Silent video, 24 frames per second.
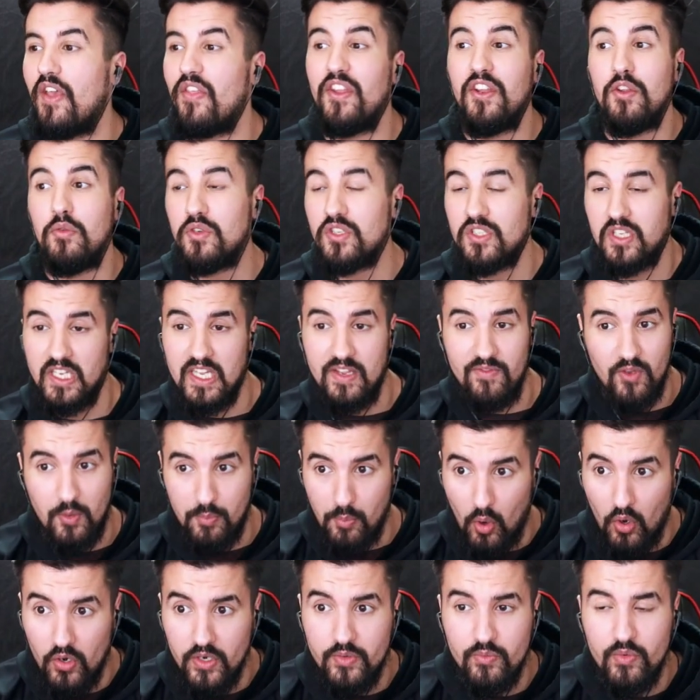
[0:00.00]
And then you would just leave their
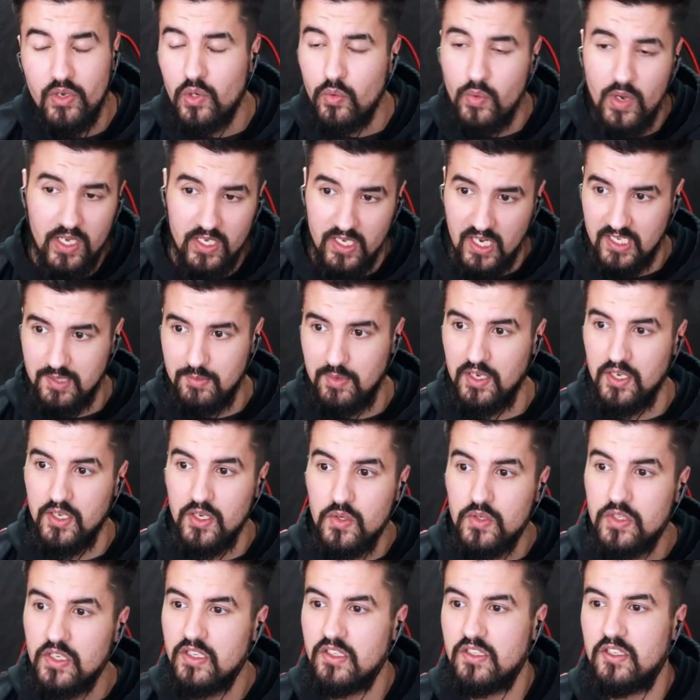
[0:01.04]
party real quick, not to be a
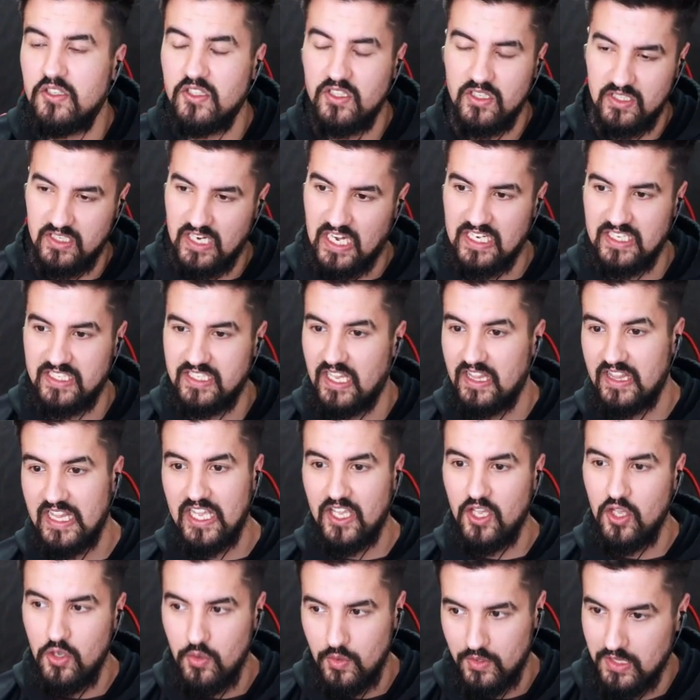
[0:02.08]
nuisance, just kind of say
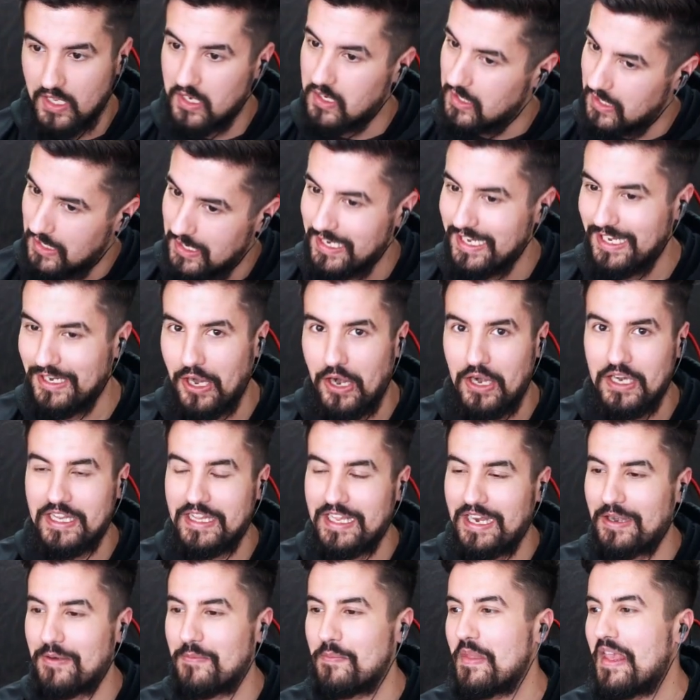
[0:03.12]
thank you and then get out of
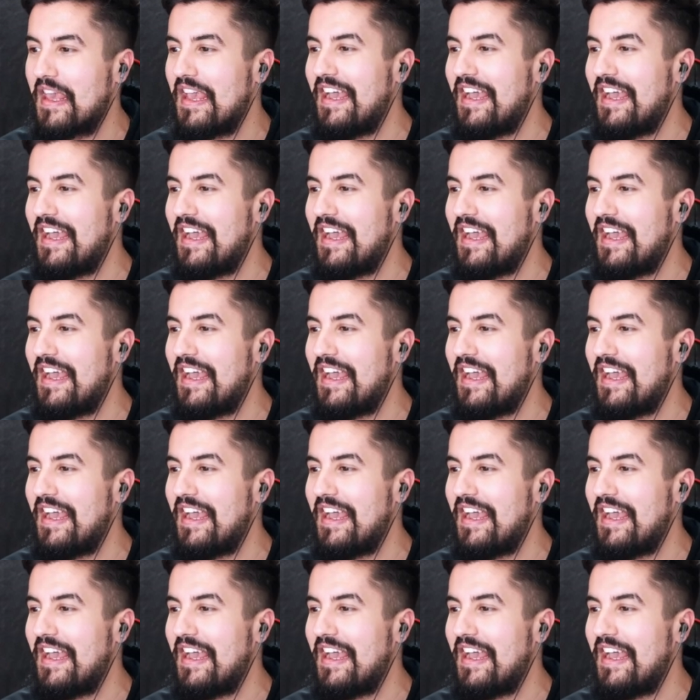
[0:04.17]
there,